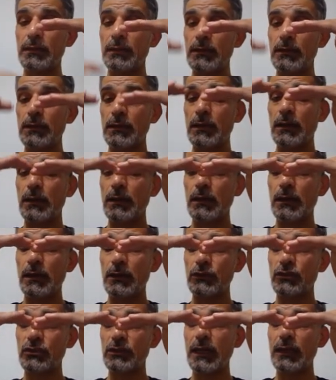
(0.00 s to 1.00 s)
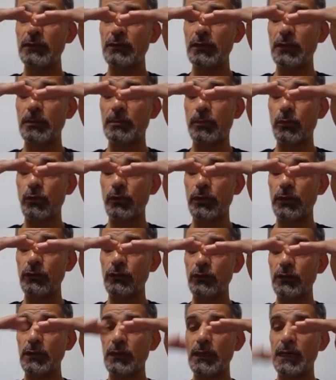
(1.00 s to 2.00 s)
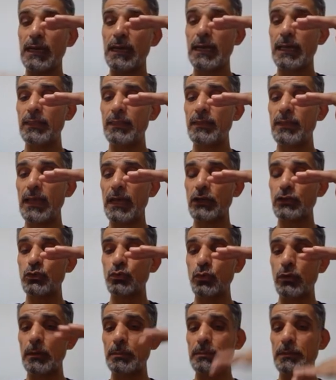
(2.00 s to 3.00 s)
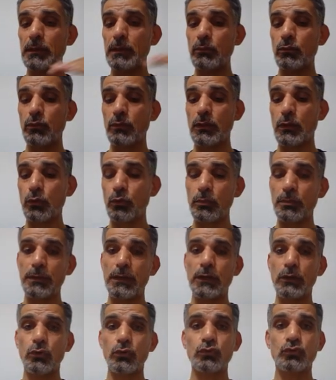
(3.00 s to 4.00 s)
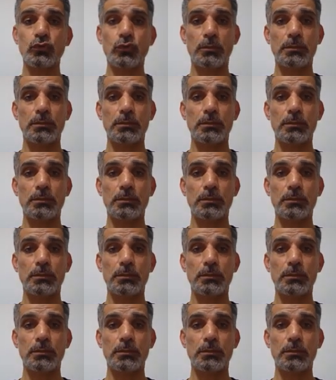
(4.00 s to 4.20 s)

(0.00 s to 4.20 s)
the uh, starting point and the actual P, there will be an auto